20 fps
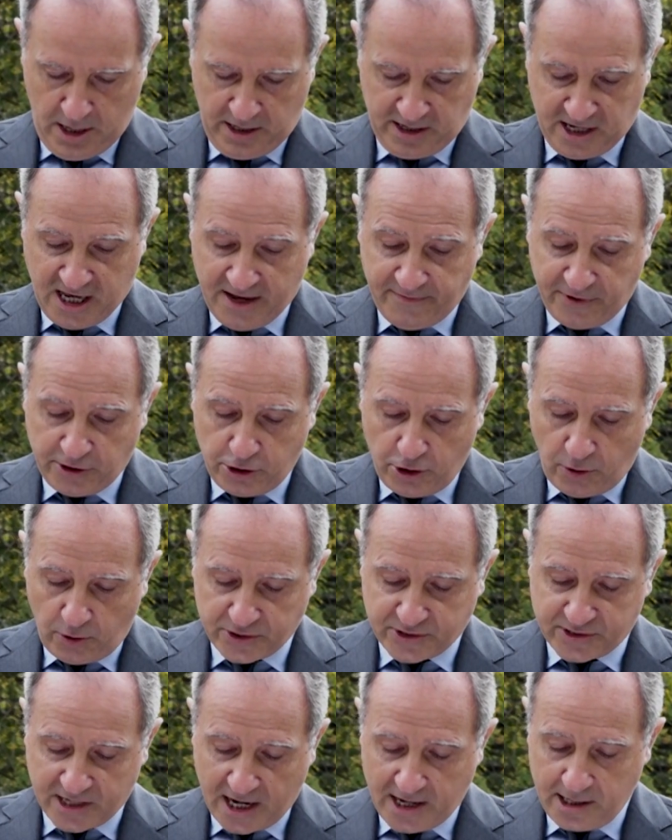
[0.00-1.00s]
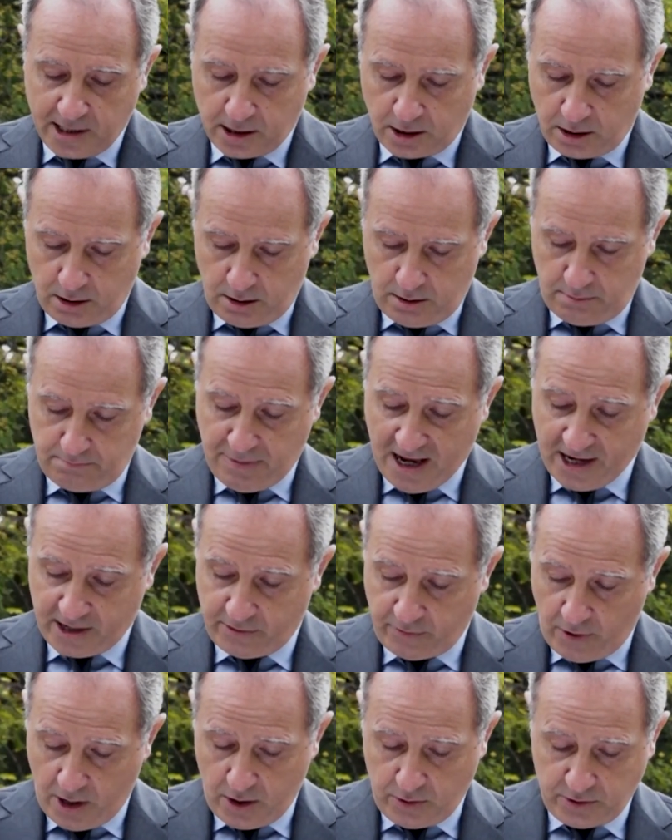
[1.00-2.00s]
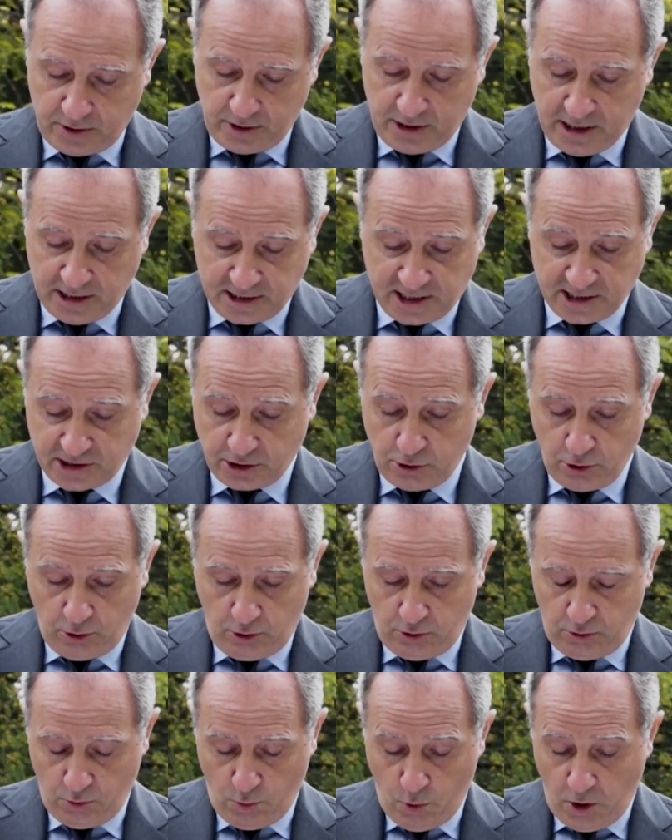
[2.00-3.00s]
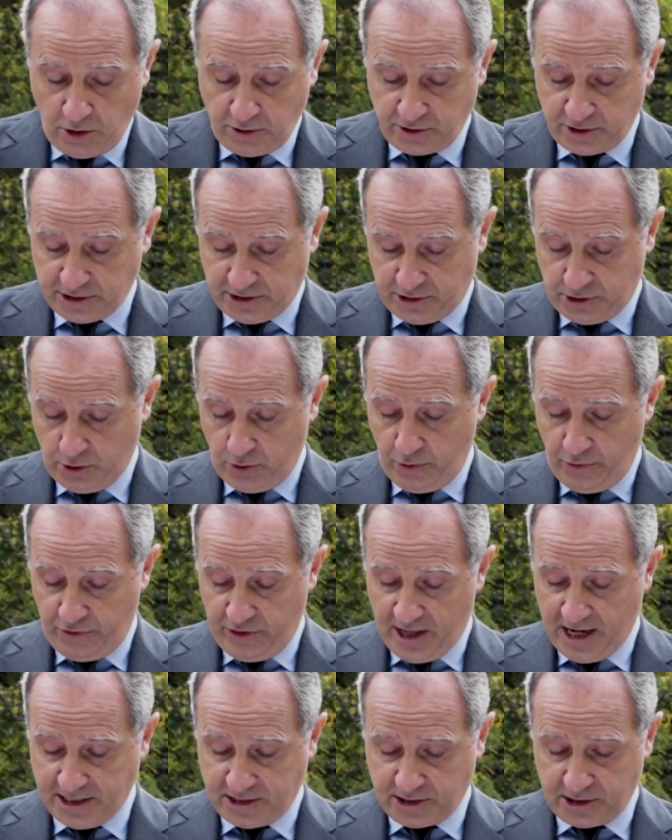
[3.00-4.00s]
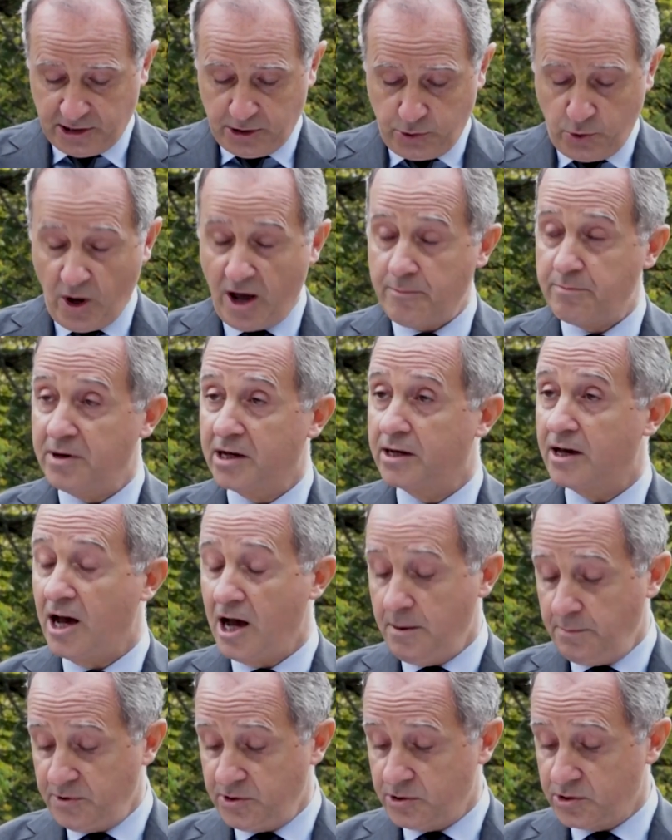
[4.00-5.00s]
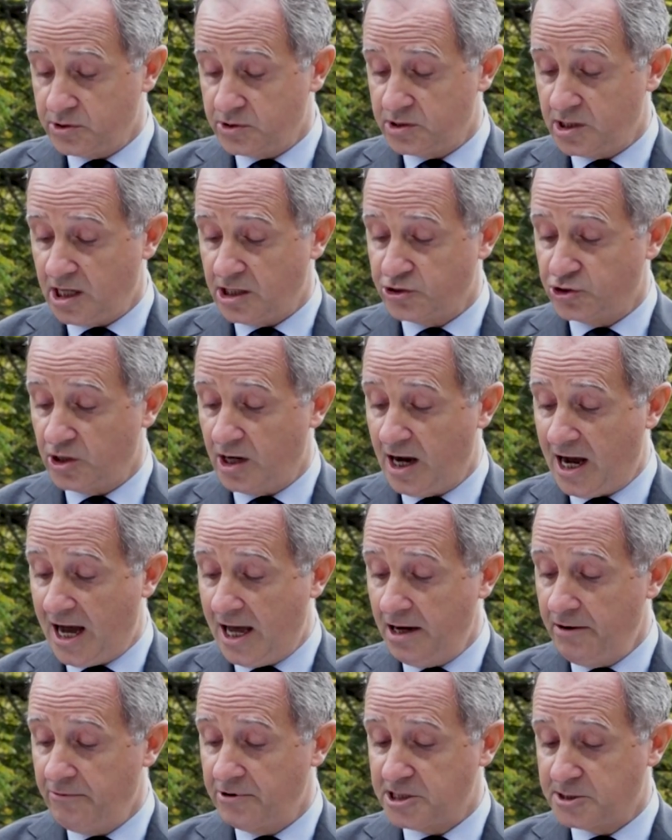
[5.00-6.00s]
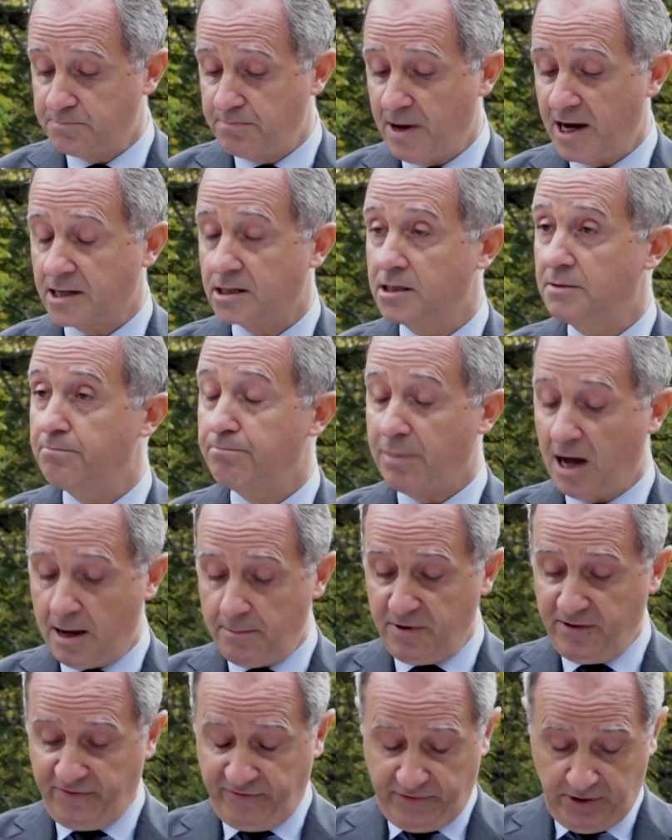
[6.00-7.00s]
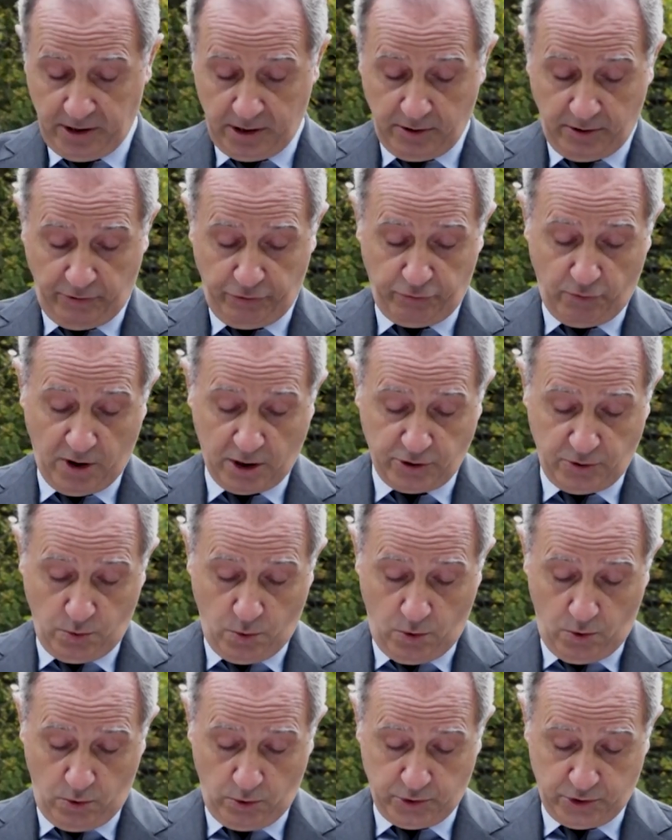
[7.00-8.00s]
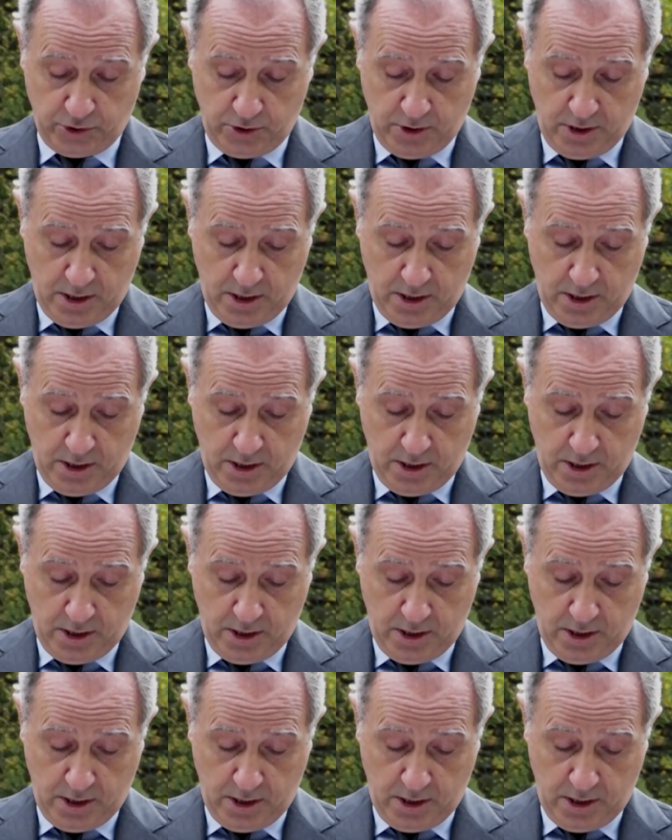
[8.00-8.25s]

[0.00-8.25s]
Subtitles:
Given your outstanding background, it is no wonder so that you have become such a highly respected public figure throughout the world.